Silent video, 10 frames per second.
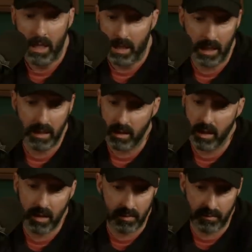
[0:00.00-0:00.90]
And I
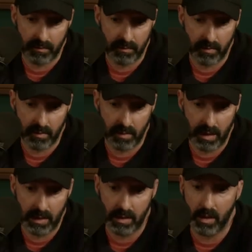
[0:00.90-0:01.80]
love,
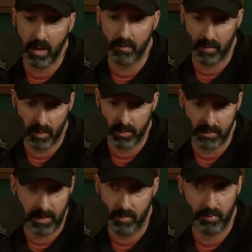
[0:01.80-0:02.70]
I love
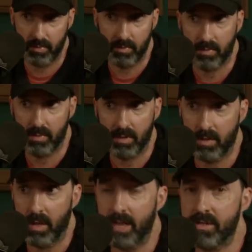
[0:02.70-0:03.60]
going deep.
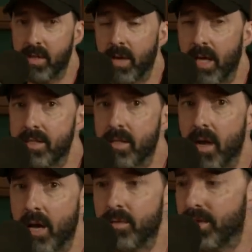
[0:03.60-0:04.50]
Yeah. I so I so,
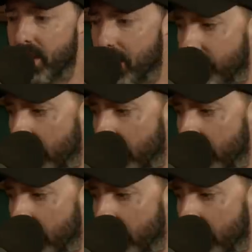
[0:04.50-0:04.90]
I would think if